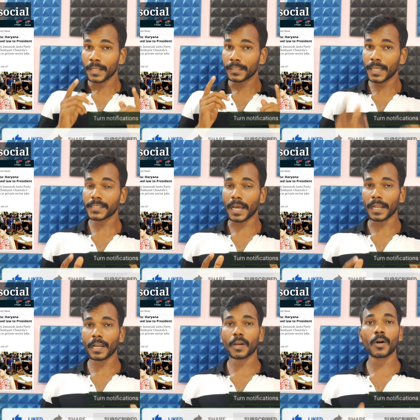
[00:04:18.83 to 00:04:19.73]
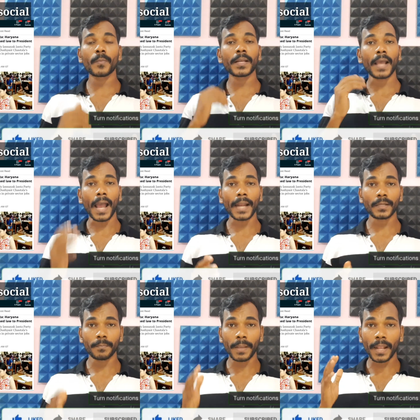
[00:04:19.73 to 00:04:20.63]
this Haryana Government
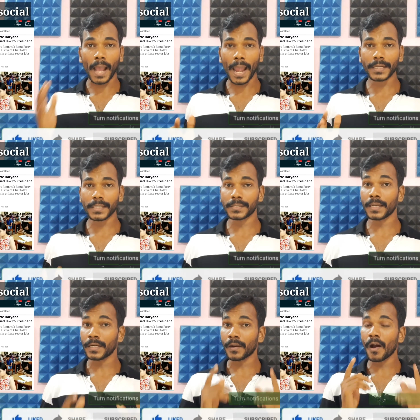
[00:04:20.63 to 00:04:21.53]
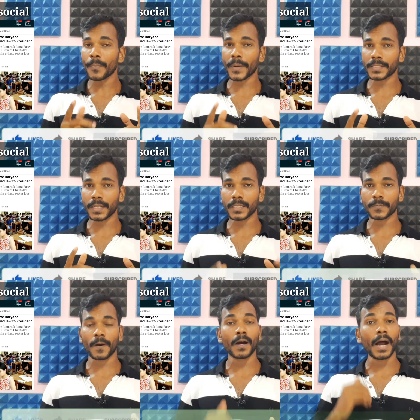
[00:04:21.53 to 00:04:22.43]
Act may act as a wrong precedent
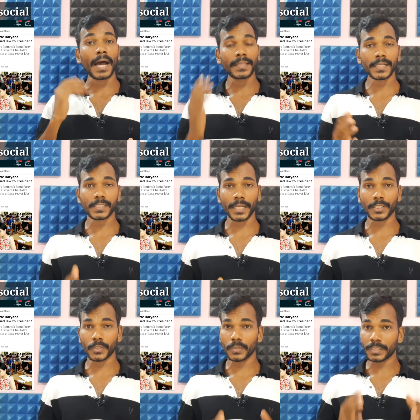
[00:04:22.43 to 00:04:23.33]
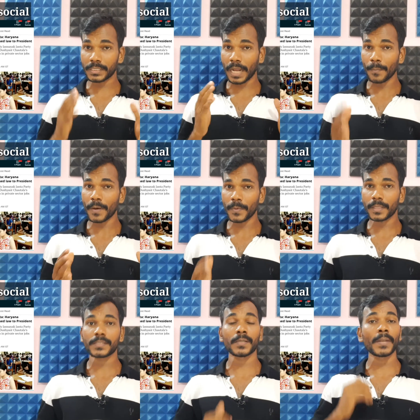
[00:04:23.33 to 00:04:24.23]
for other states to come up
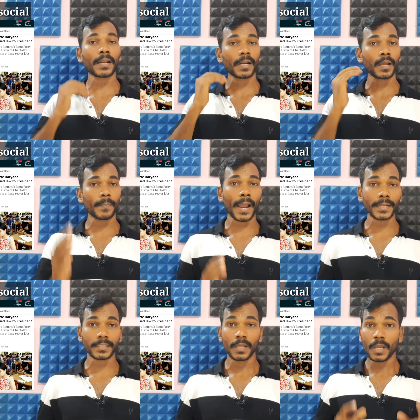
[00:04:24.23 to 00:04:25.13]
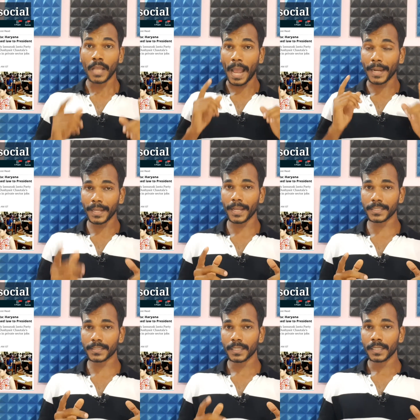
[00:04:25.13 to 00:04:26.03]
with a similar kind of acts, and
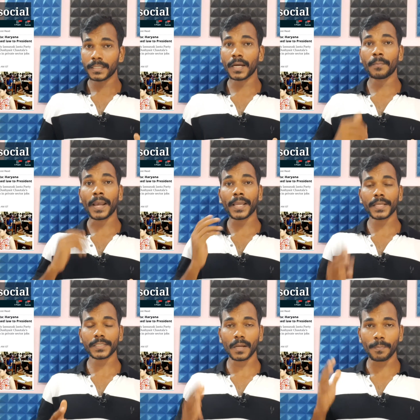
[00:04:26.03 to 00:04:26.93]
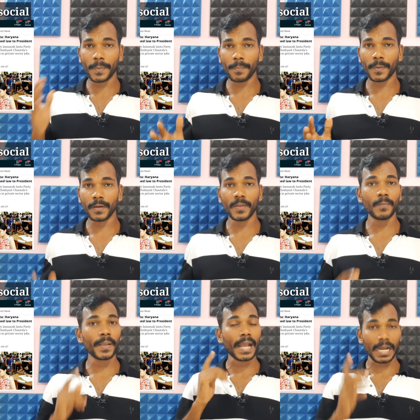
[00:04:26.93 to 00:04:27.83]
hence the migration of people
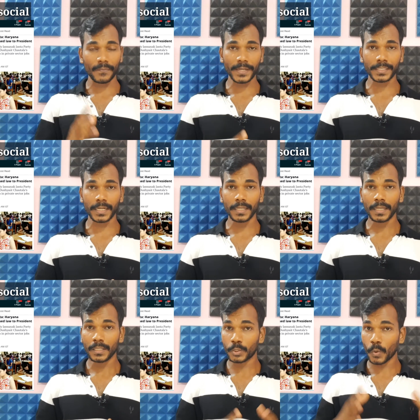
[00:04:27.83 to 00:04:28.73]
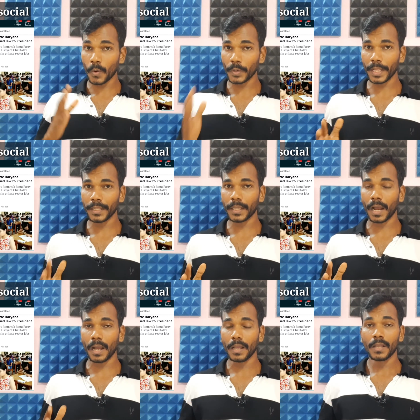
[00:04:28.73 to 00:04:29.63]
will be affected throughout India.